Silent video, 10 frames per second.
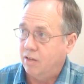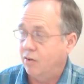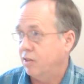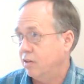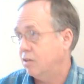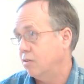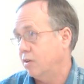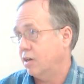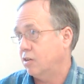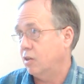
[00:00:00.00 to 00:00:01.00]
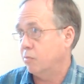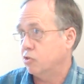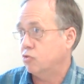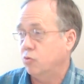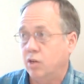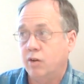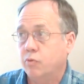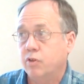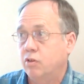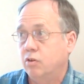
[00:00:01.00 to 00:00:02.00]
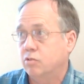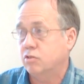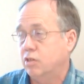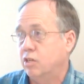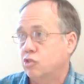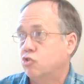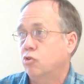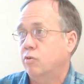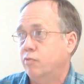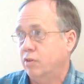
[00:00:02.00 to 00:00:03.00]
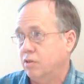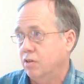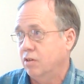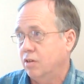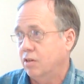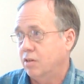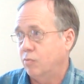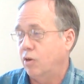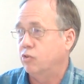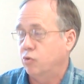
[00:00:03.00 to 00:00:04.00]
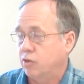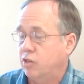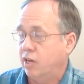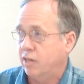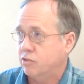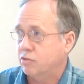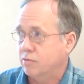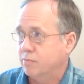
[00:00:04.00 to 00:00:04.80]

Now, I think you're an academic student. I don't think you're sitting there surfing during class.